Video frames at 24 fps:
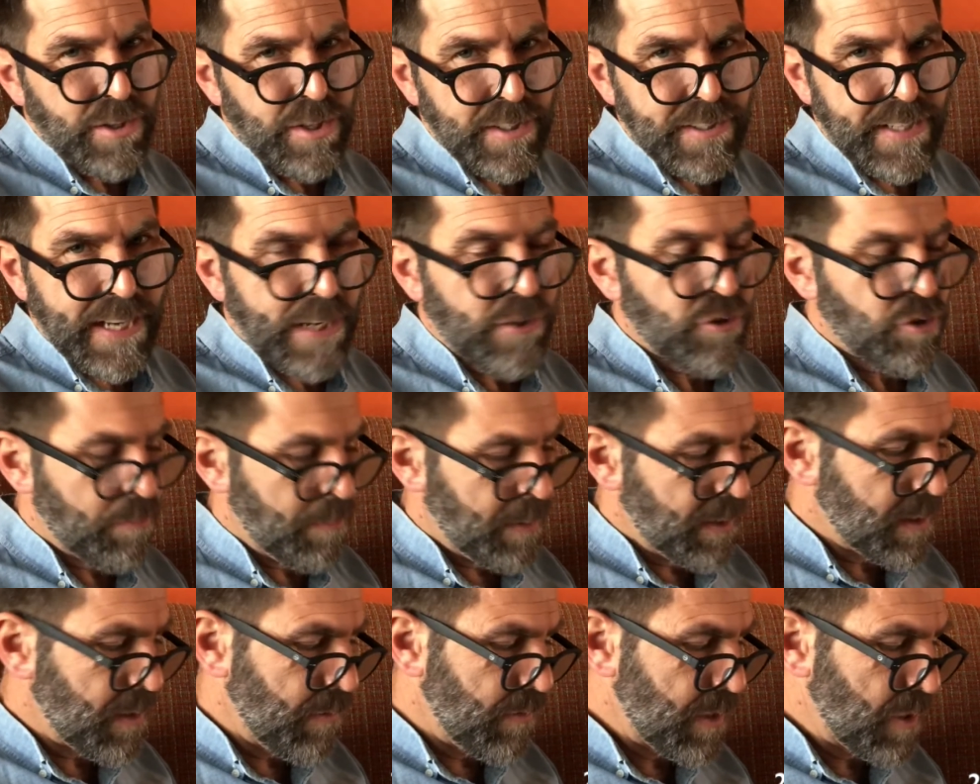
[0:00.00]

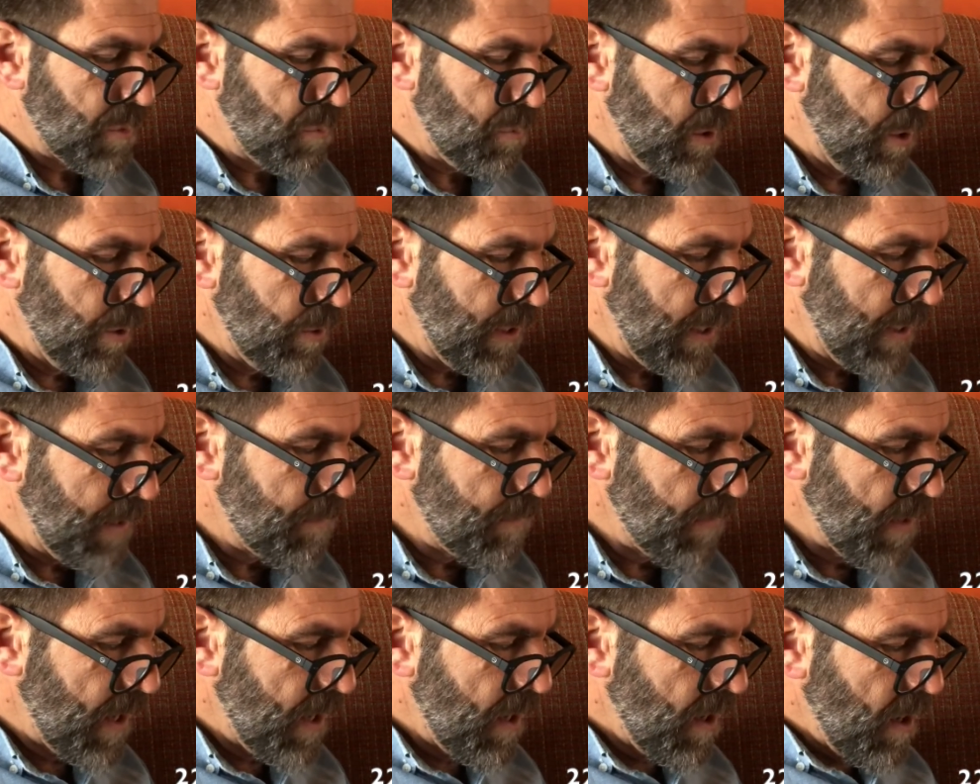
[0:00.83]
detriment of its beauty.
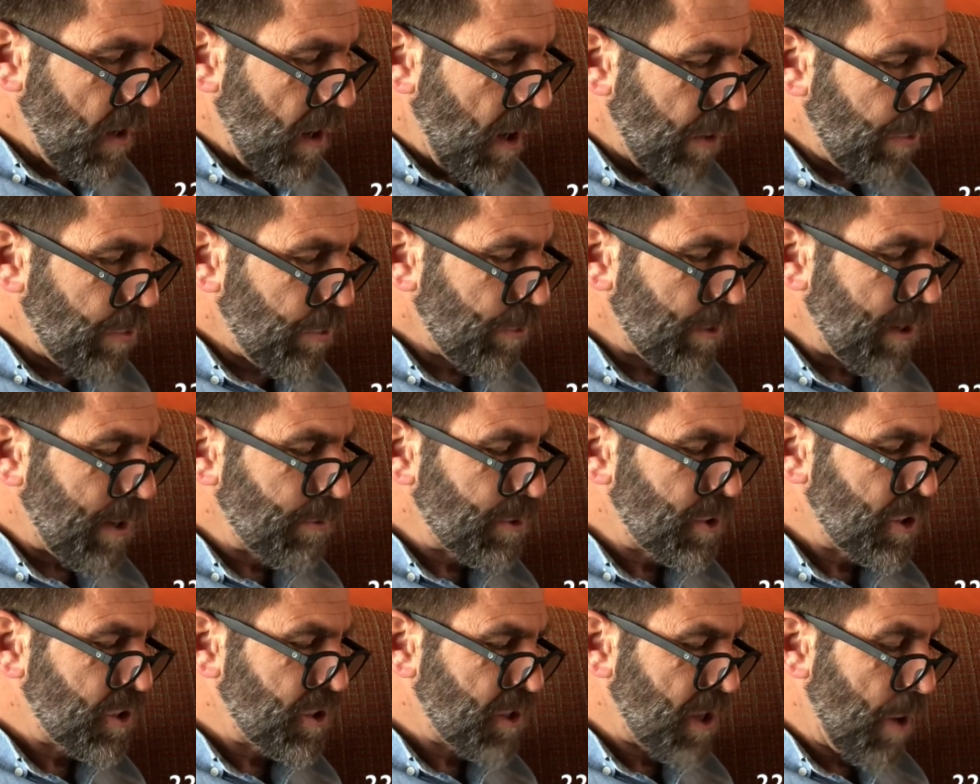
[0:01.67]
I thought I was
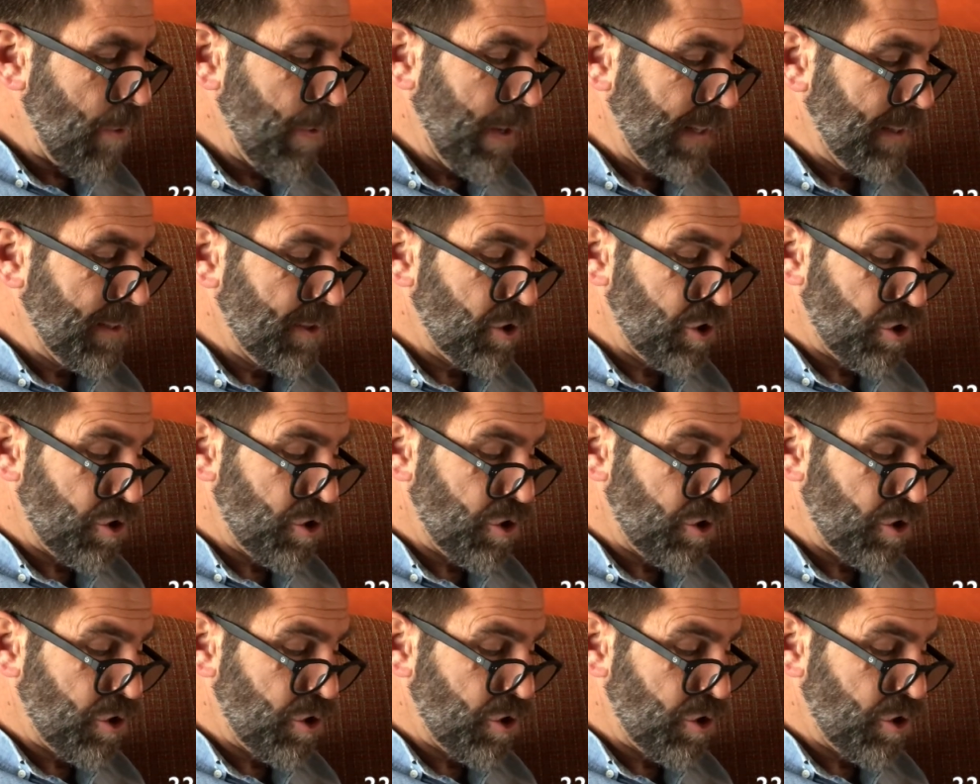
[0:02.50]
sowing the